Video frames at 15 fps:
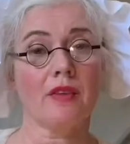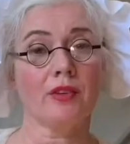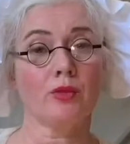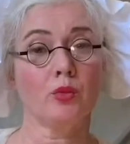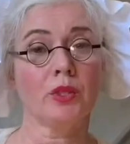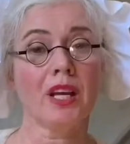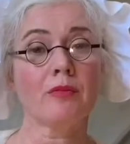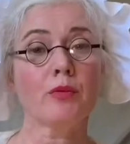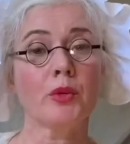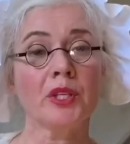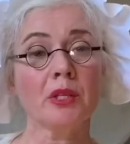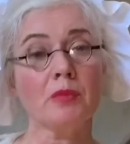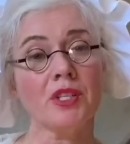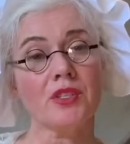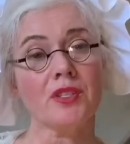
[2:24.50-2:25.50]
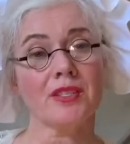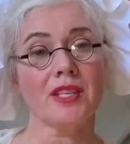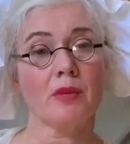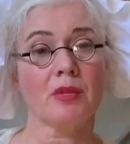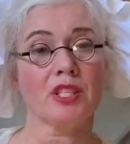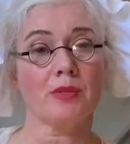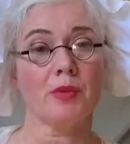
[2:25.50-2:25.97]
tavern would have pretty much the
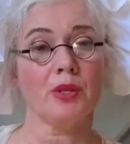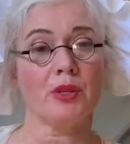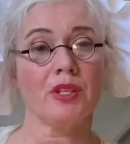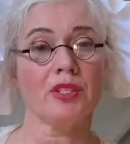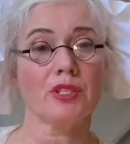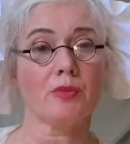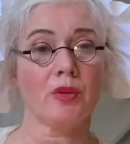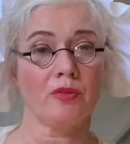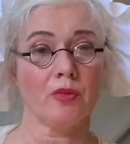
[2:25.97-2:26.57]
same experience